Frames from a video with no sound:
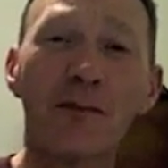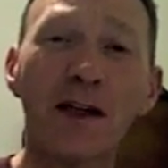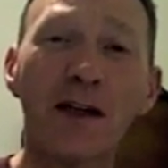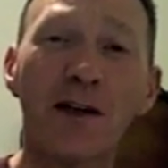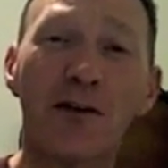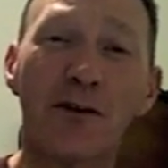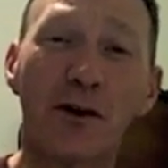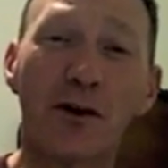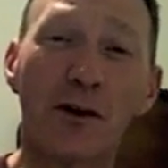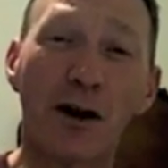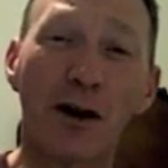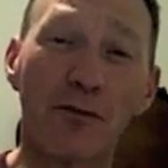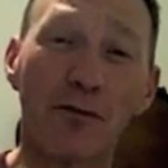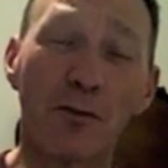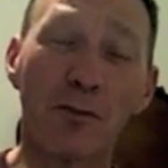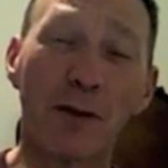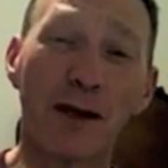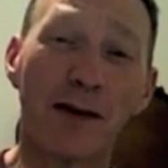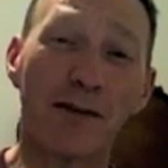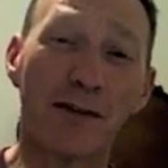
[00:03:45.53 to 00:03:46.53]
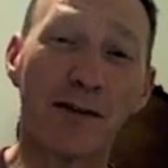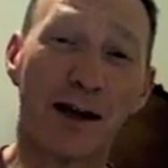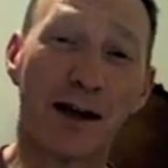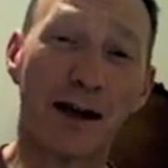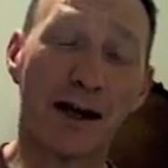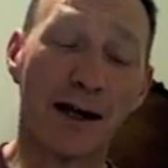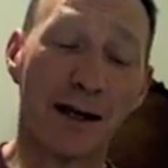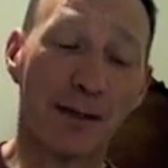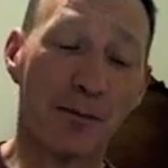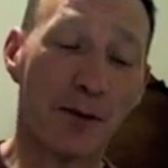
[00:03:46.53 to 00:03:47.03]
Has there ever been a
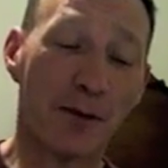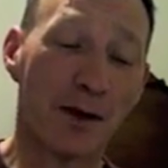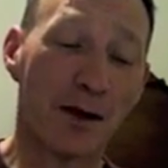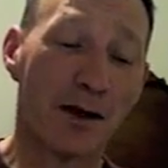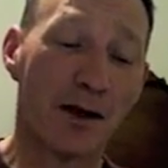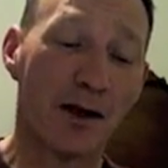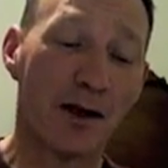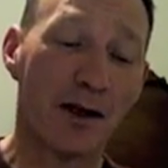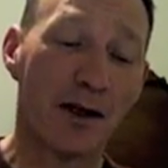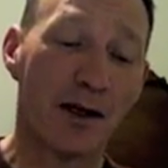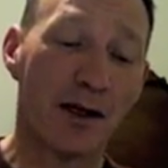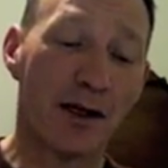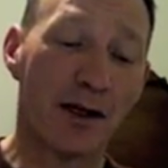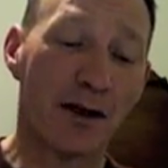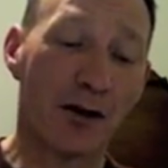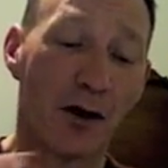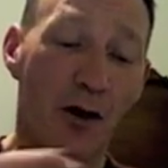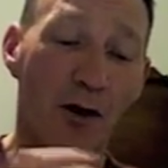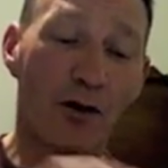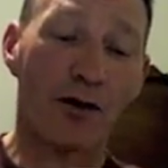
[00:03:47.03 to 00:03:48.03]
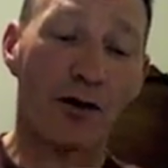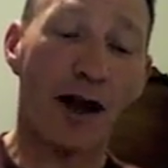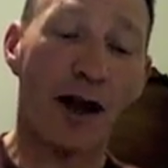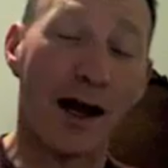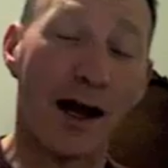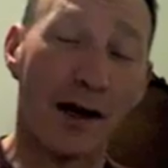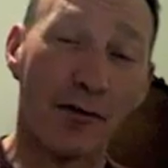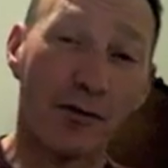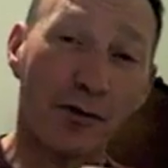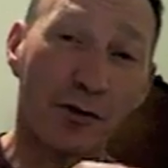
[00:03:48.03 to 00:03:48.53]
time in our
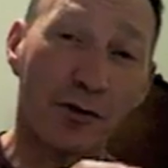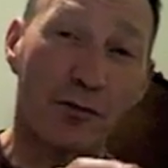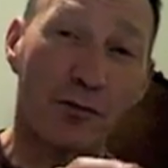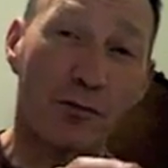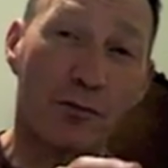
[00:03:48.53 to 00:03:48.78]
lives,